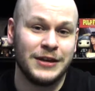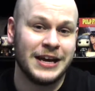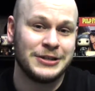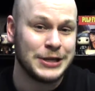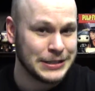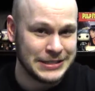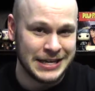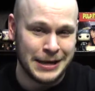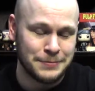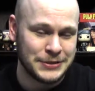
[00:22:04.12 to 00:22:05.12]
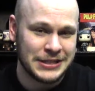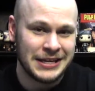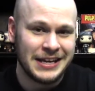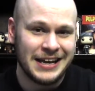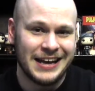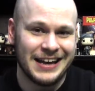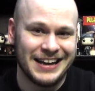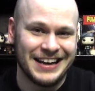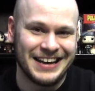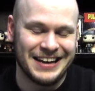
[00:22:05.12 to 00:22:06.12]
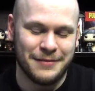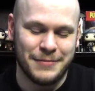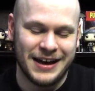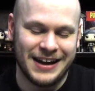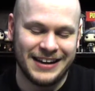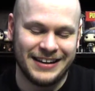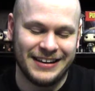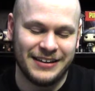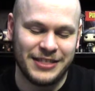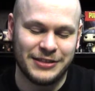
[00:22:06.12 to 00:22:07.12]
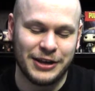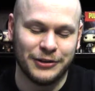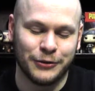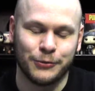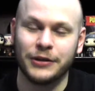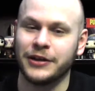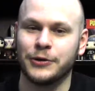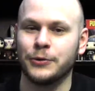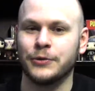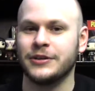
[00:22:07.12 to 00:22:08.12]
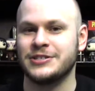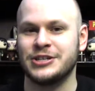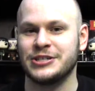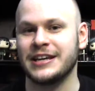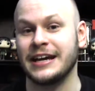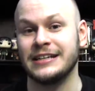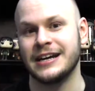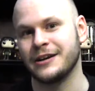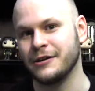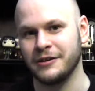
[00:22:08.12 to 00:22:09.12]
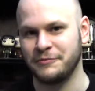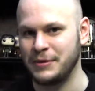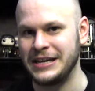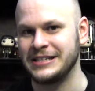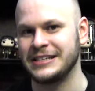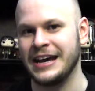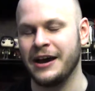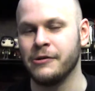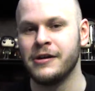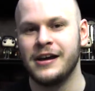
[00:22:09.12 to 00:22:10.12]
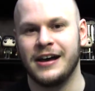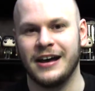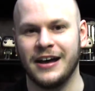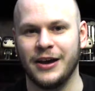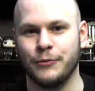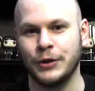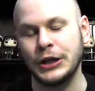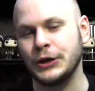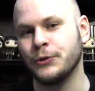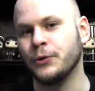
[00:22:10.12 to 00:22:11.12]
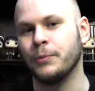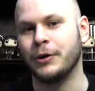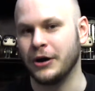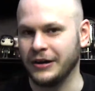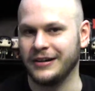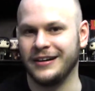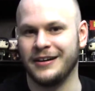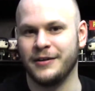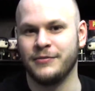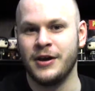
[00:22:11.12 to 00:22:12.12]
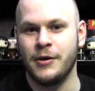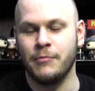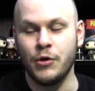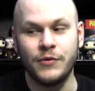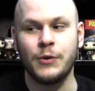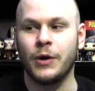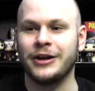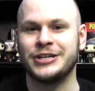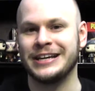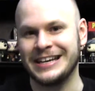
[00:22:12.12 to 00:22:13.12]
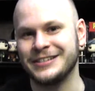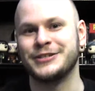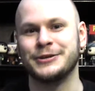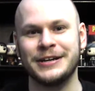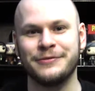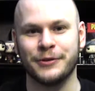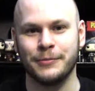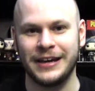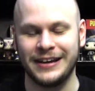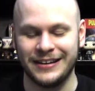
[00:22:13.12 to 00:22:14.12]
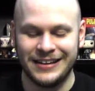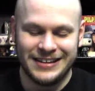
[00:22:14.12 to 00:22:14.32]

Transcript: VHS tapes. I think they look really cool as just like a decorative piece now. Really cool part of movie watching history for me.